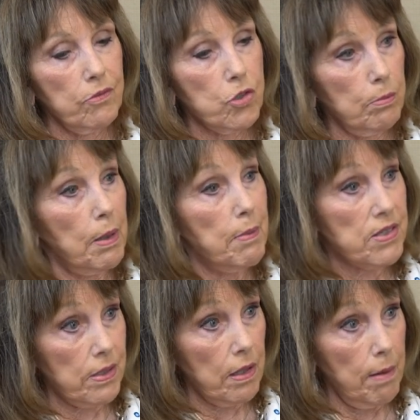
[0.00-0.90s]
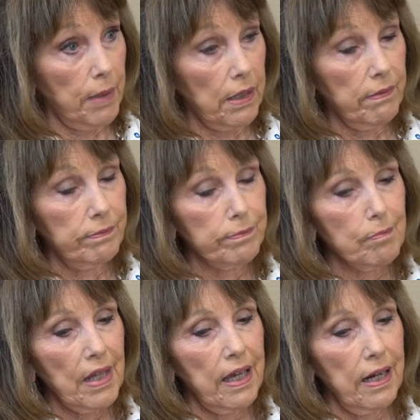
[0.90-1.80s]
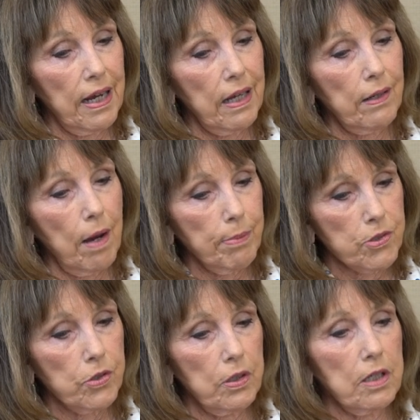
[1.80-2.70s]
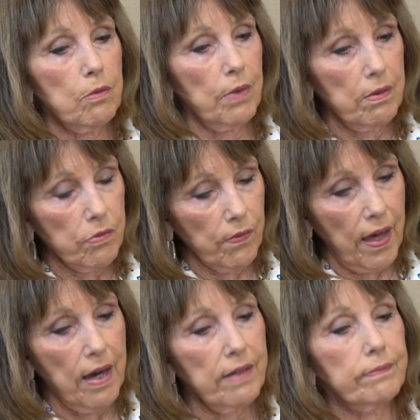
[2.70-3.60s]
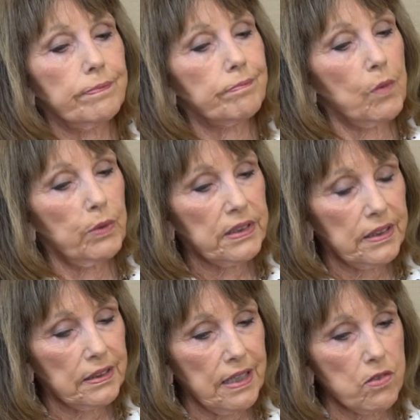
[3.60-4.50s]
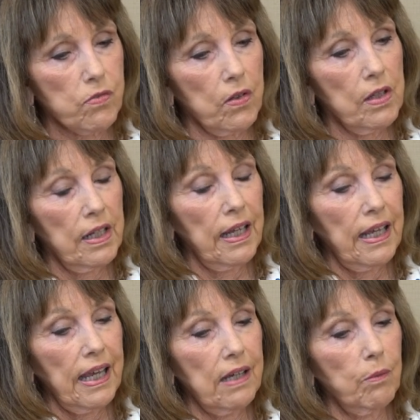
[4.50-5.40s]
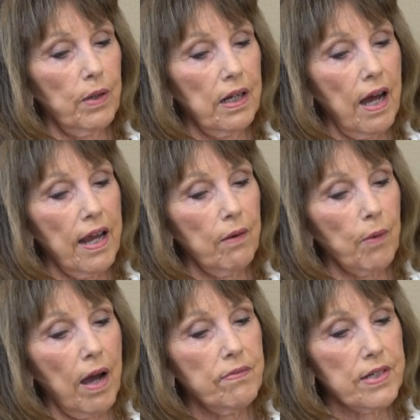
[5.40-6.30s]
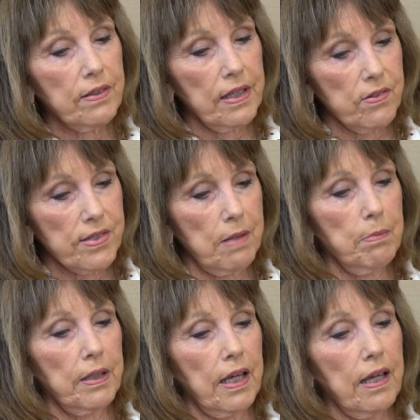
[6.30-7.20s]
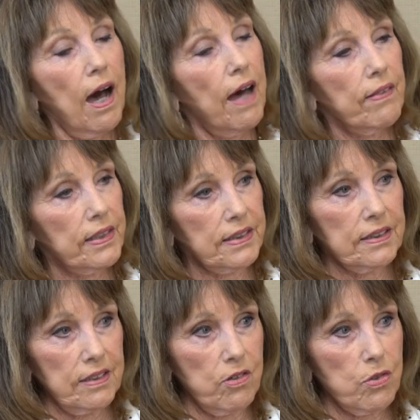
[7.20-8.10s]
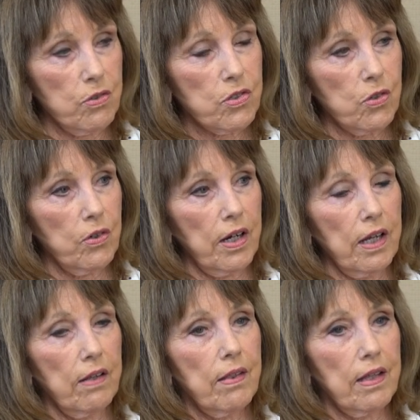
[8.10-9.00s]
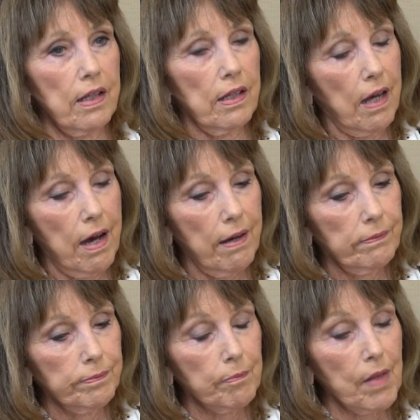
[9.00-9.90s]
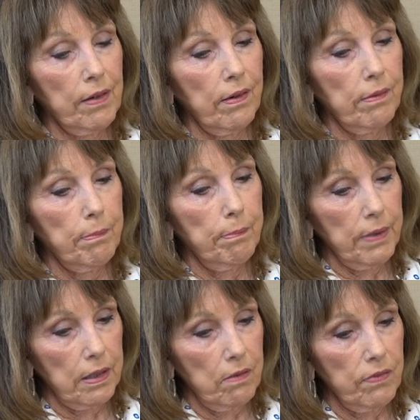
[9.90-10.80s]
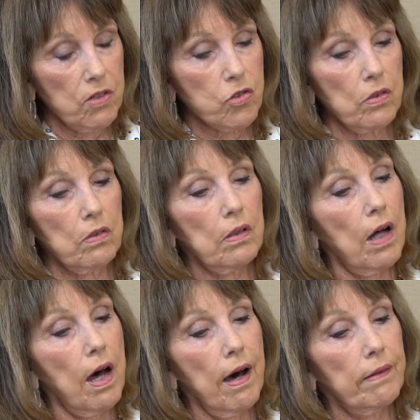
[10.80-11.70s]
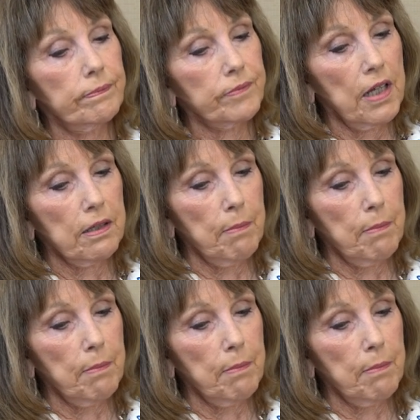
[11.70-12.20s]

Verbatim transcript: term limits had come in, and I had an opportunity to run for that, was successful. And when I arrived at the assembly, this is a true story, the individual young